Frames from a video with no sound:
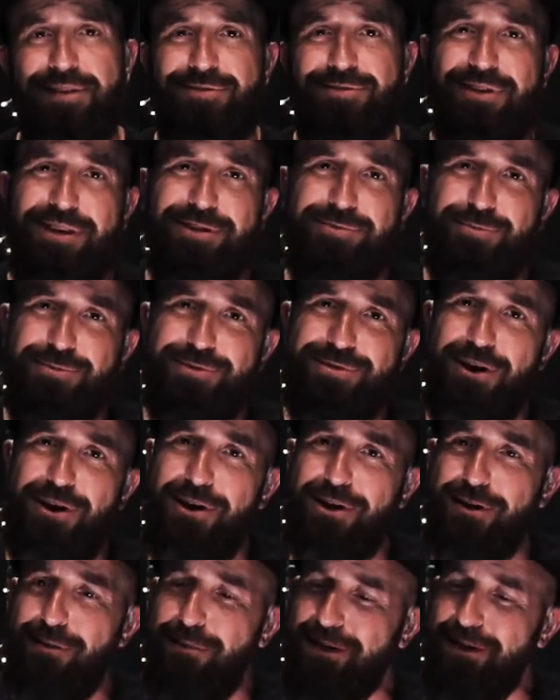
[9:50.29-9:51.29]
So that's what we're
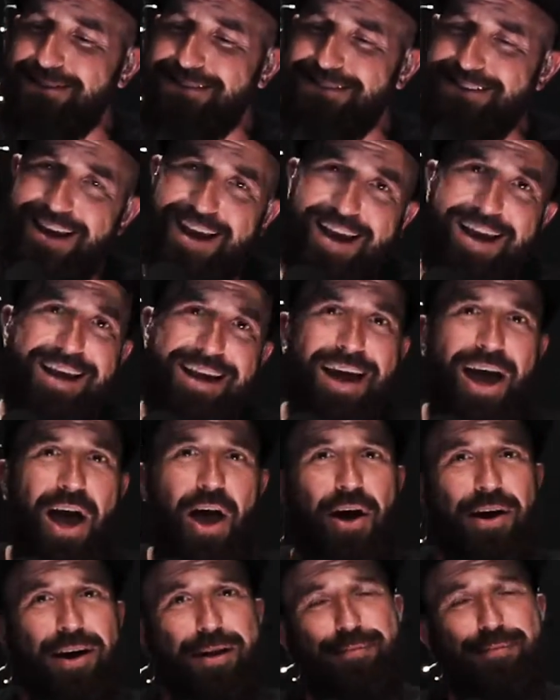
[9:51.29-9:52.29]
talking about today
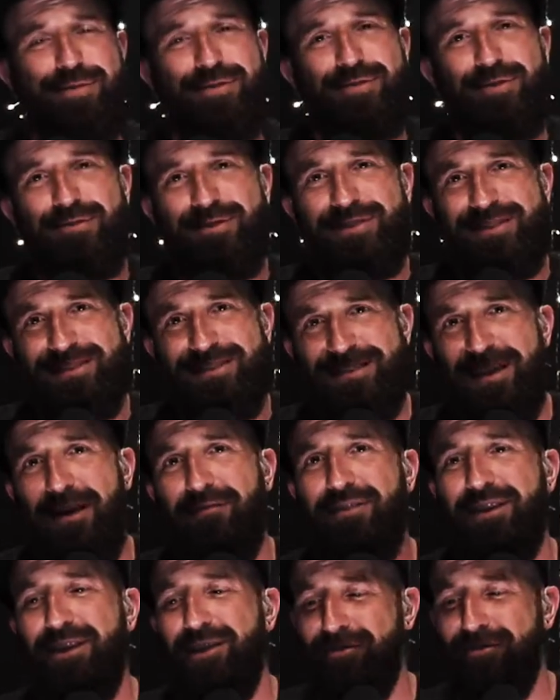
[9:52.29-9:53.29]
on episode
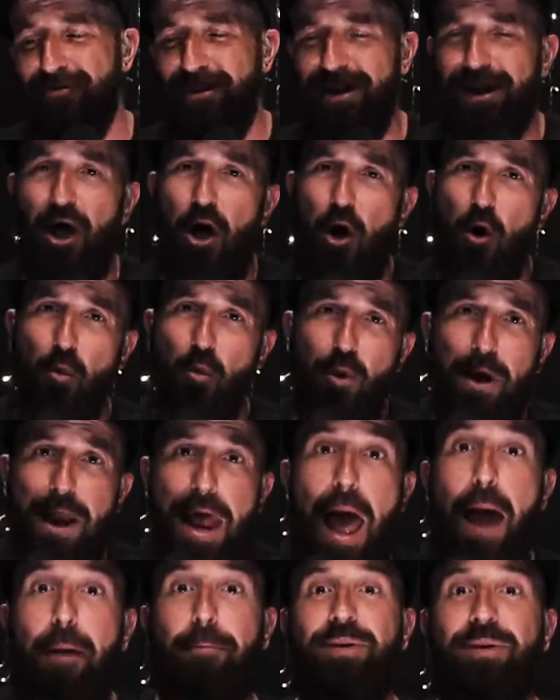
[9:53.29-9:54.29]
73. What
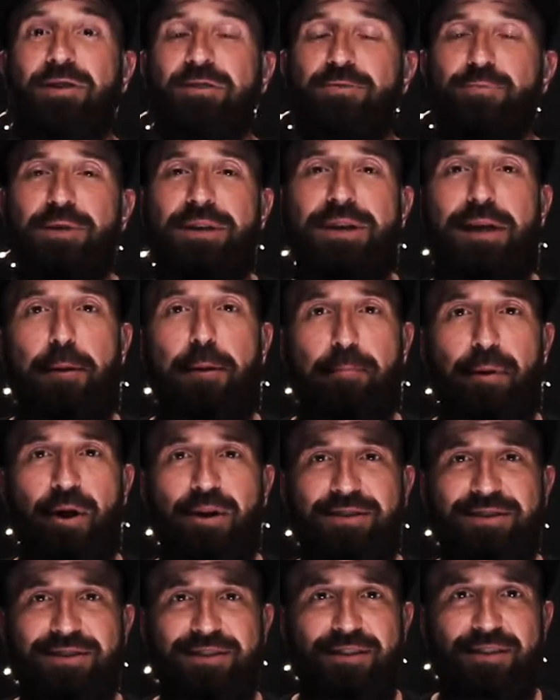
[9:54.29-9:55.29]
happens when you get
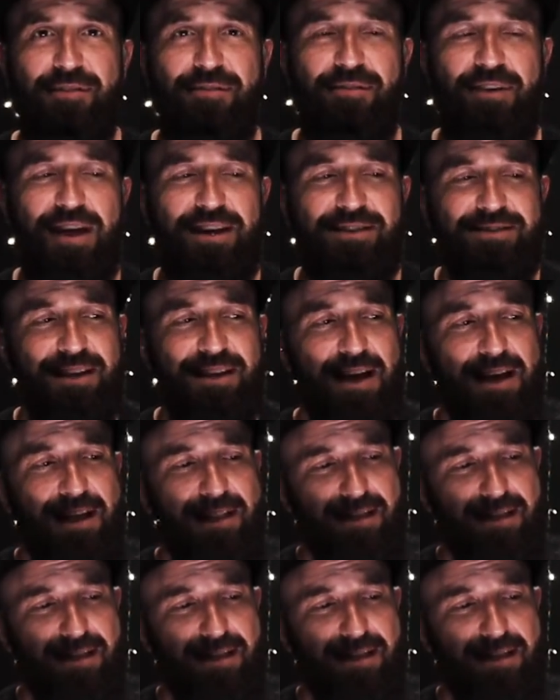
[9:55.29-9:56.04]
punched in the face?